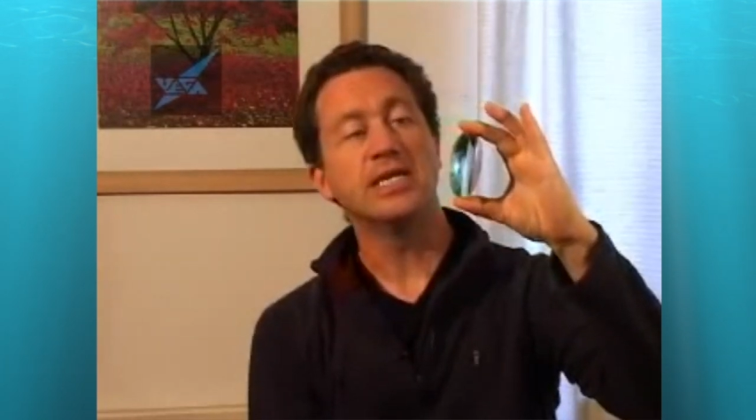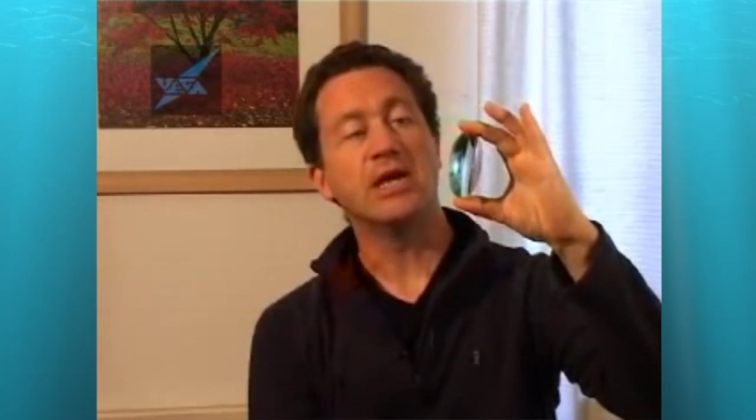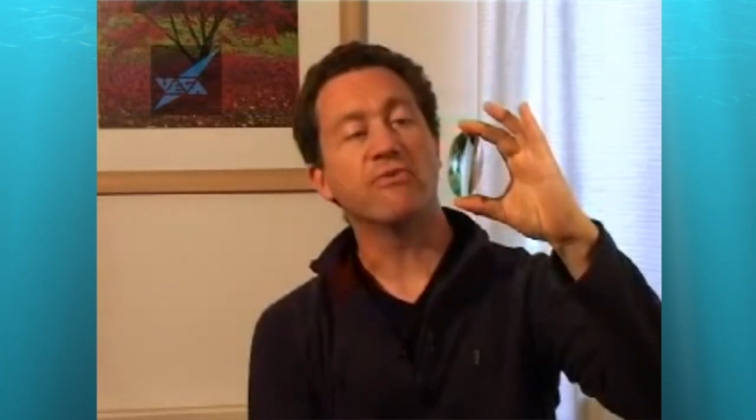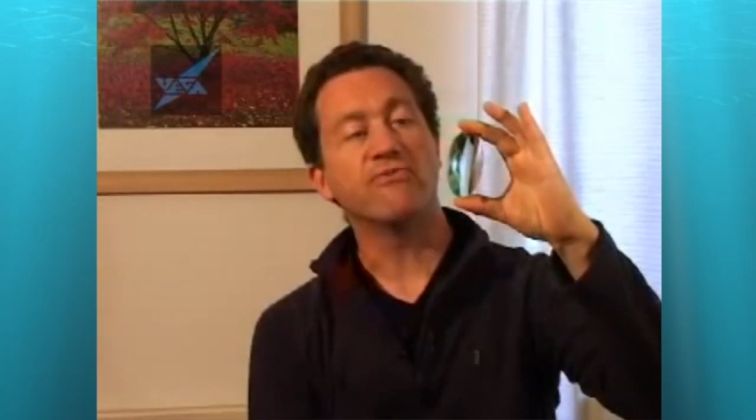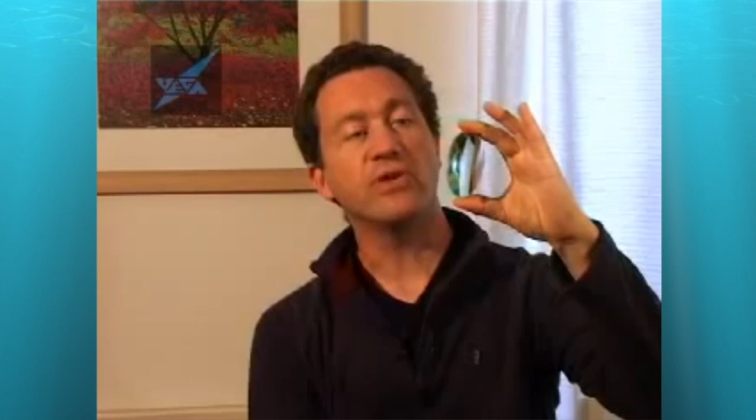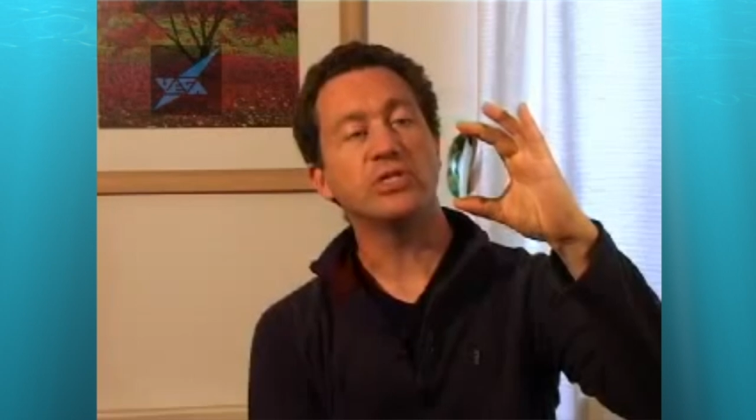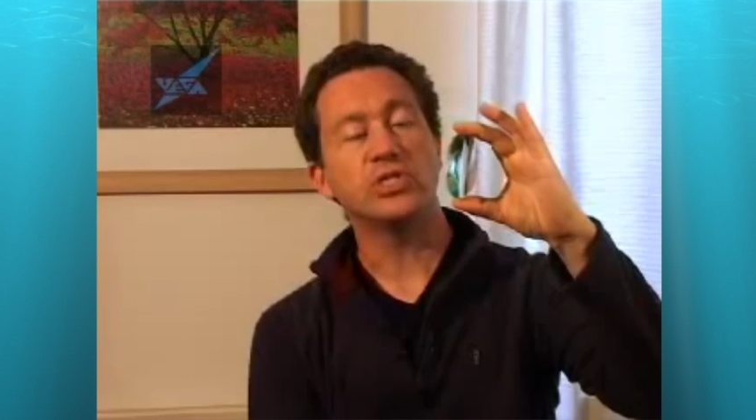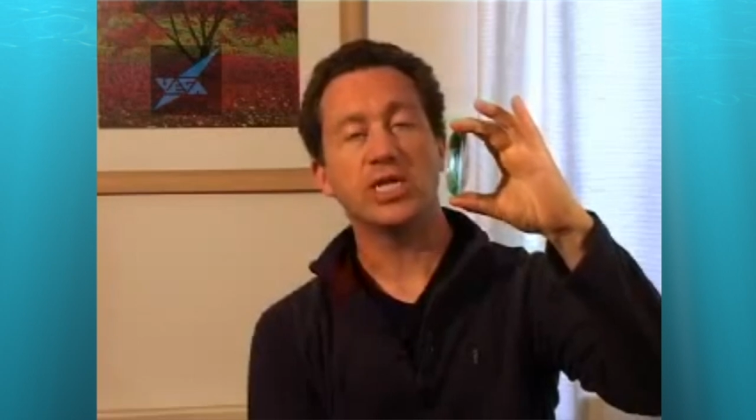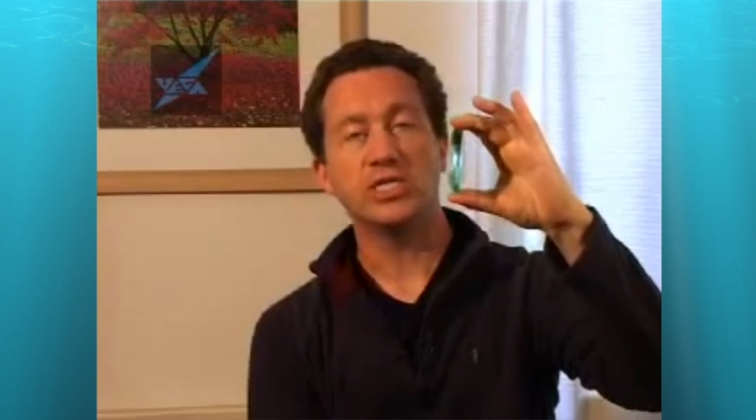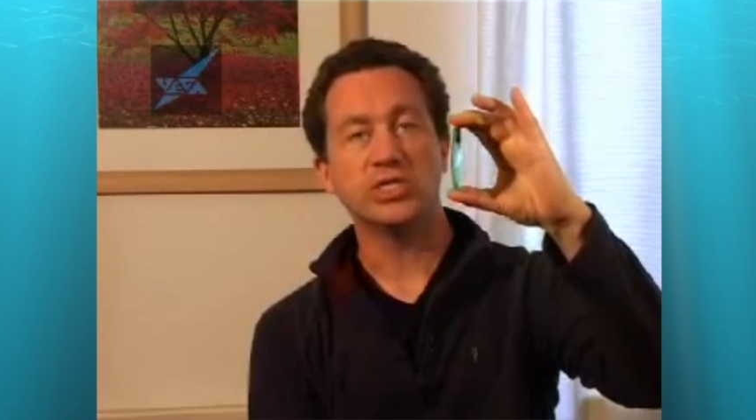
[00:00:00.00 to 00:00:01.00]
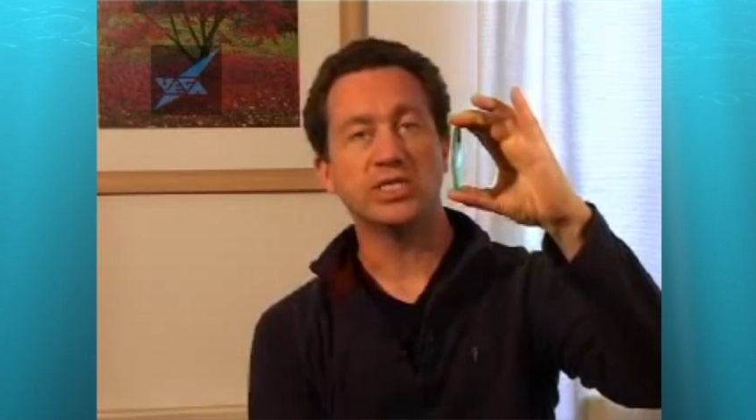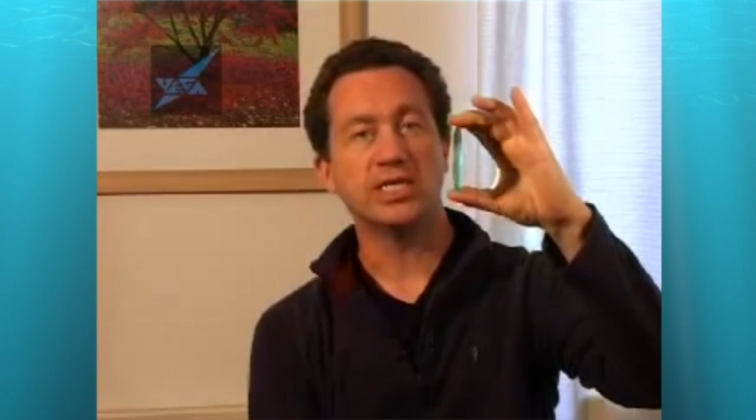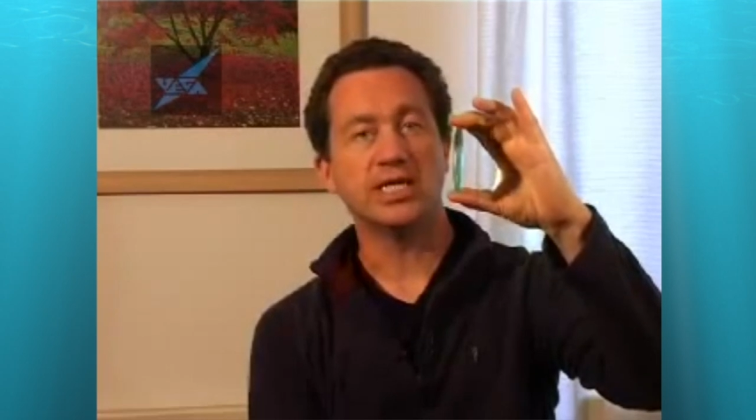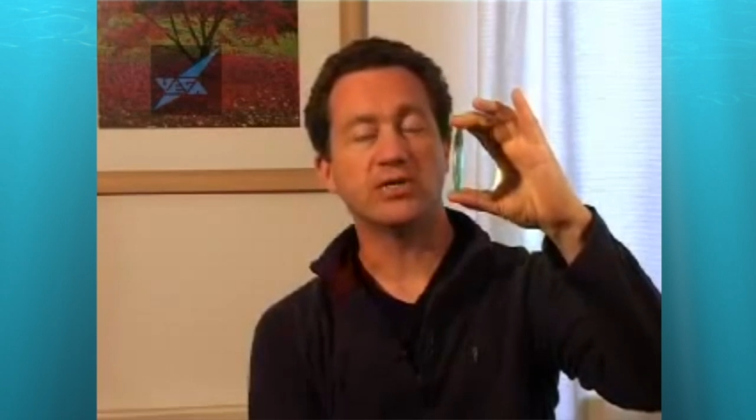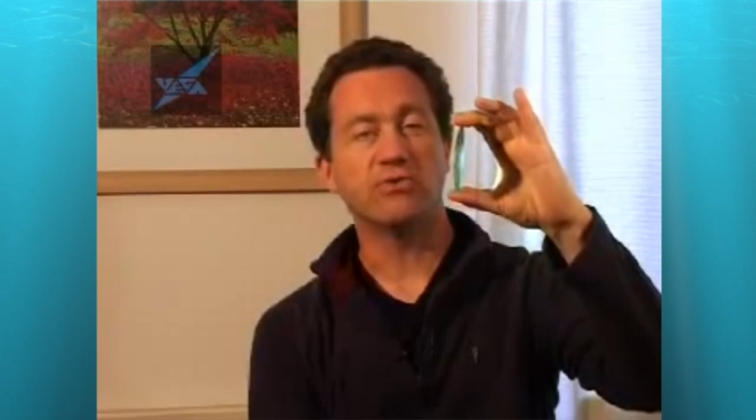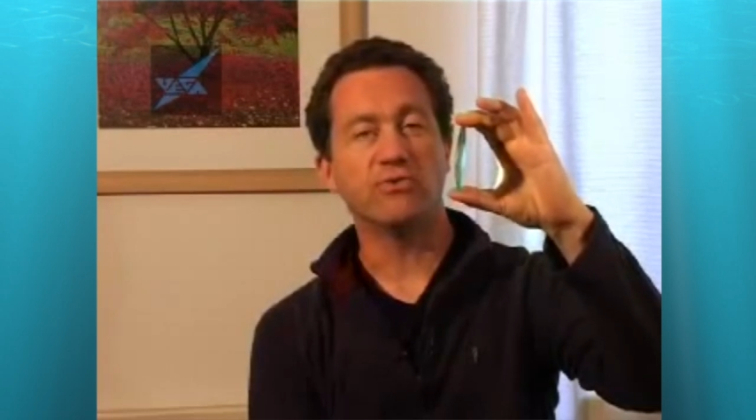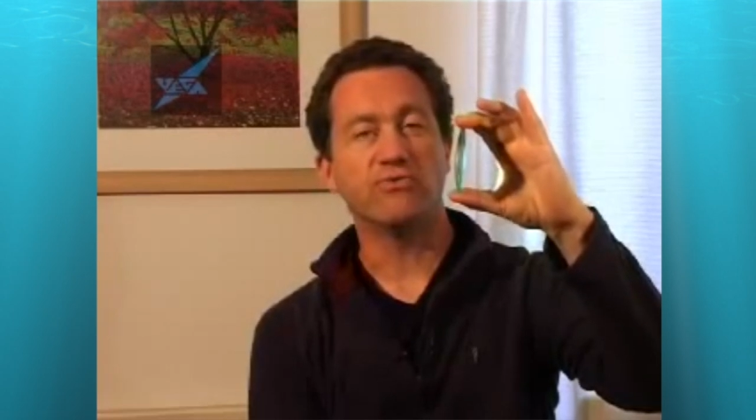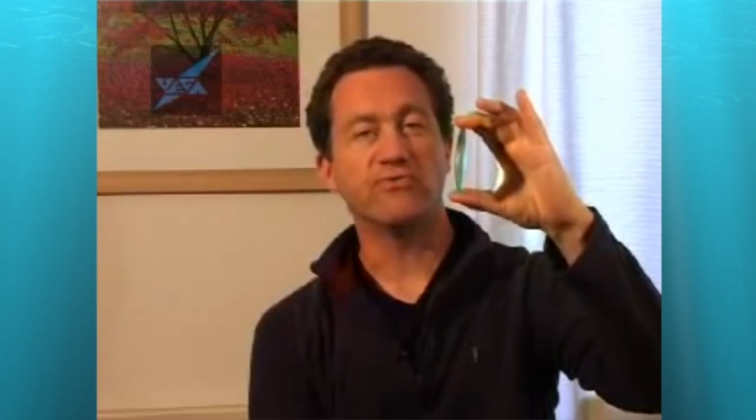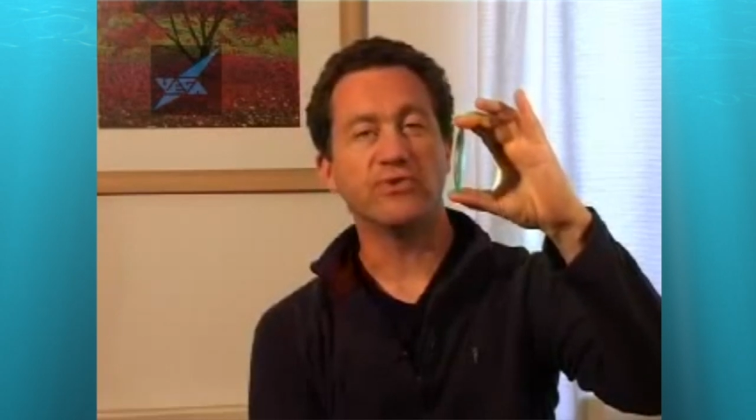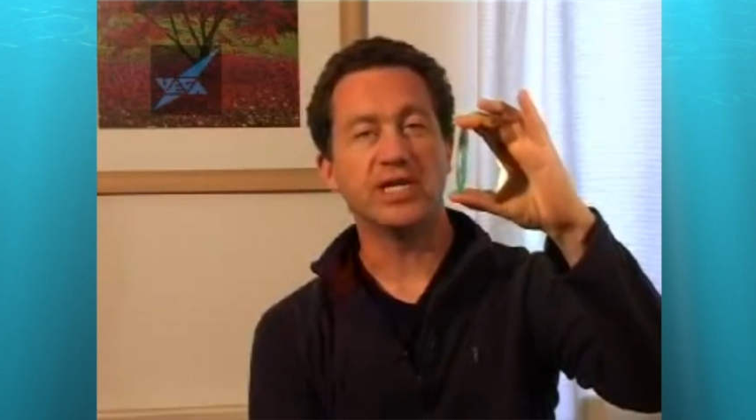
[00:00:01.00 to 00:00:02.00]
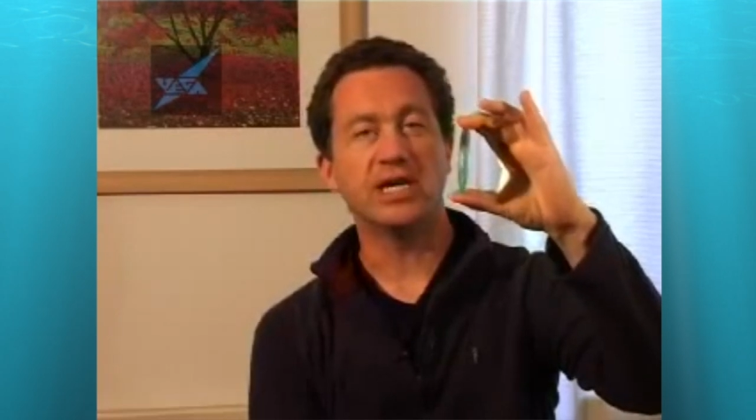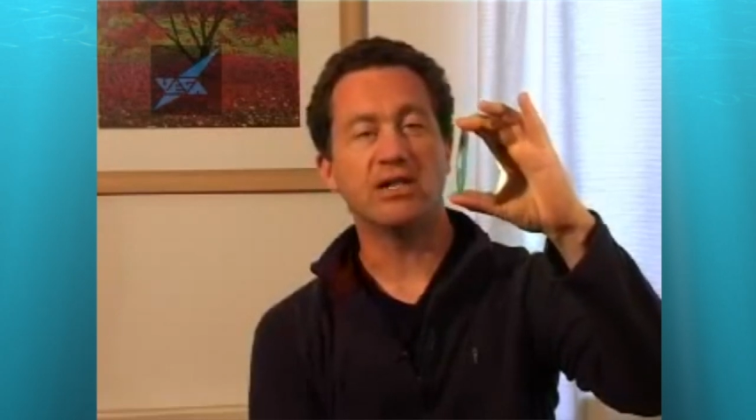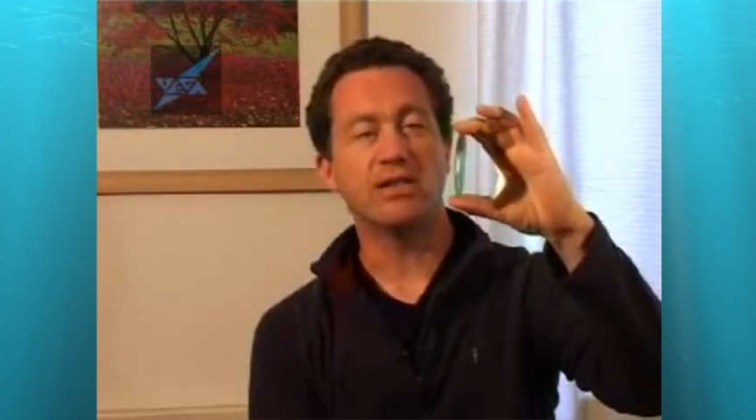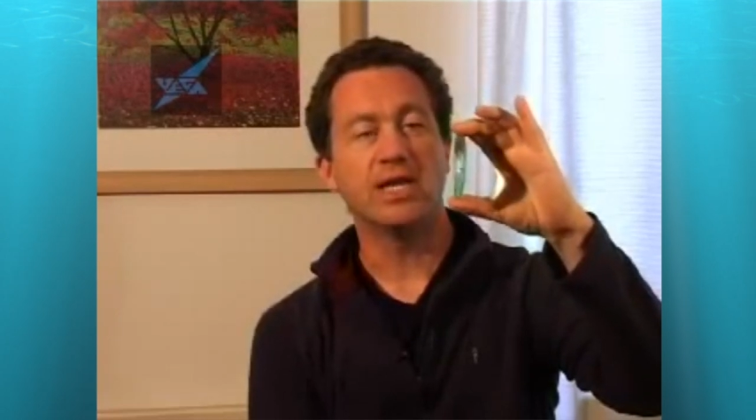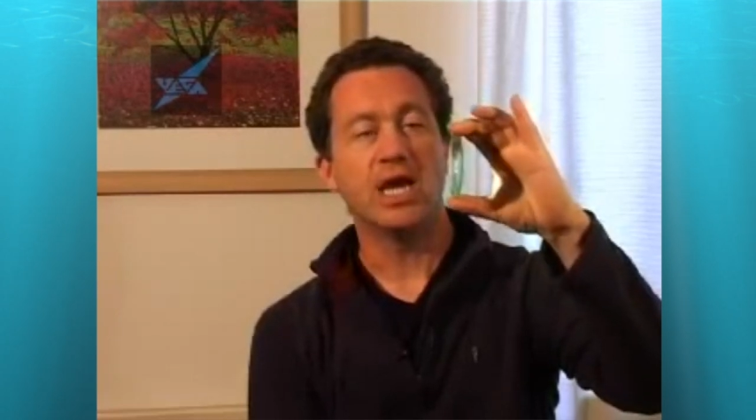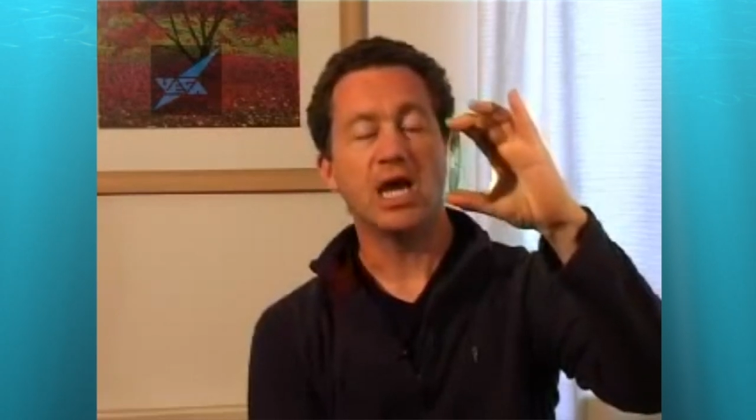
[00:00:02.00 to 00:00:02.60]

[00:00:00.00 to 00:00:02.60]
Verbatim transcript: Now, a French engineer called Fresnel